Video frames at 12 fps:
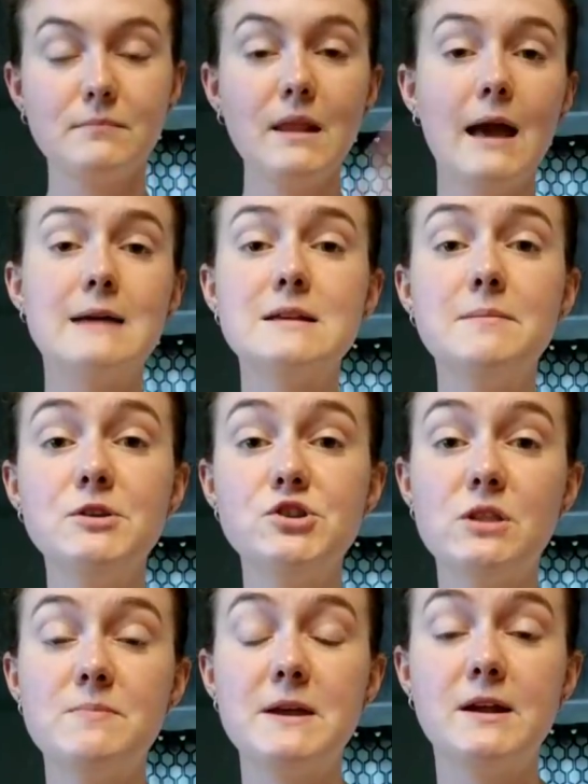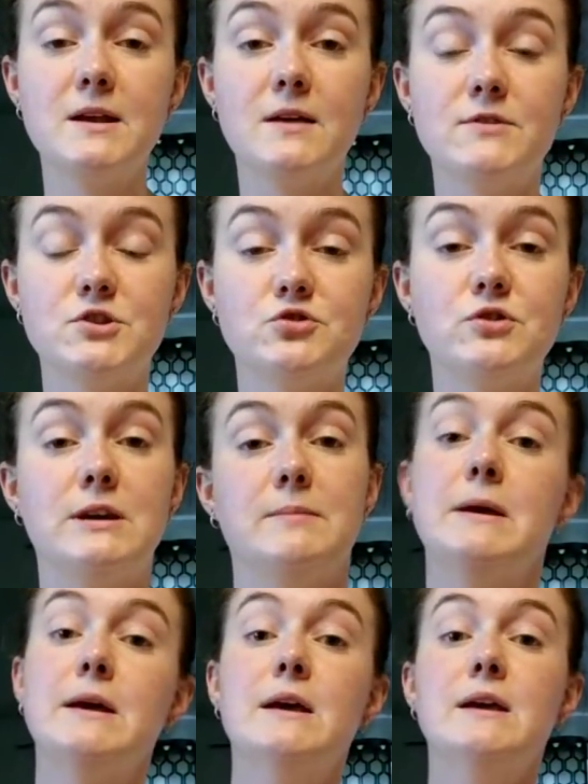as I mentioned at the beginning of the stream,
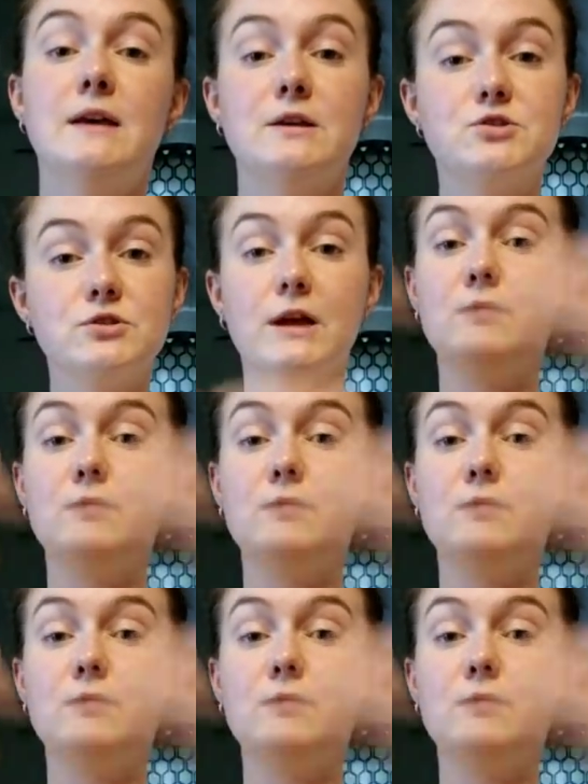yesterday